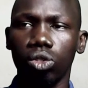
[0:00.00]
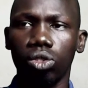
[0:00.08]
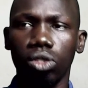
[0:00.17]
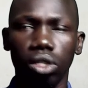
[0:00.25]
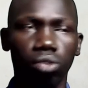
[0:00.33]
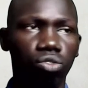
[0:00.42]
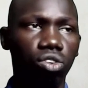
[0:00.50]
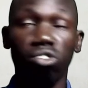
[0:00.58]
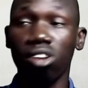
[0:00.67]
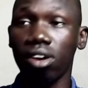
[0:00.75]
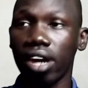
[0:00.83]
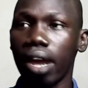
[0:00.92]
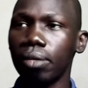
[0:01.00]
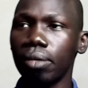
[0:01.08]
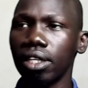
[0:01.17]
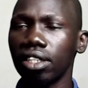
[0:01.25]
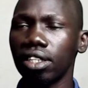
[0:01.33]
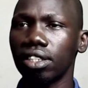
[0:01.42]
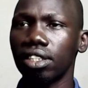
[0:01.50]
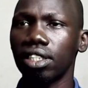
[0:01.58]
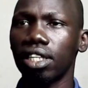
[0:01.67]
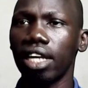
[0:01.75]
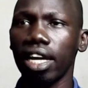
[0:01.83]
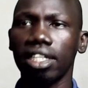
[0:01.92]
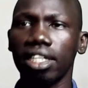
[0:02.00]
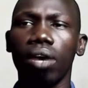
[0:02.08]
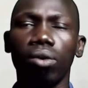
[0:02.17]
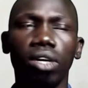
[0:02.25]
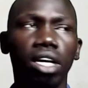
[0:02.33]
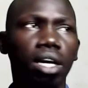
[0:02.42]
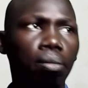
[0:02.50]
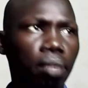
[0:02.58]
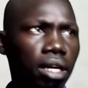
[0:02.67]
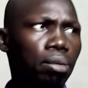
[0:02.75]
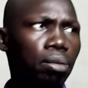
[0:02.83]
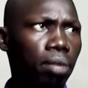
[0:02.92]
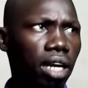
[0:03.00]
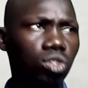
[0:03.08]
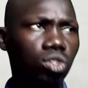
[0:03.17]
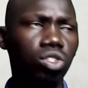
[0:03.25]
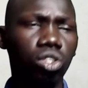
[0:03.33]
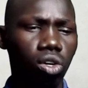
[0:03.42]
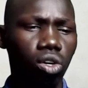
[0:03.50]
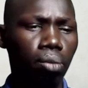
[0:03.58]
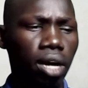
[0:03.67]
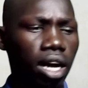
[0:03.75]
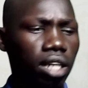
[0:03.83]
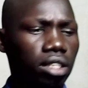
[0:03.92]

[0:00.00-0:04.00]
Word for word: to, for programming like now many people are using notepad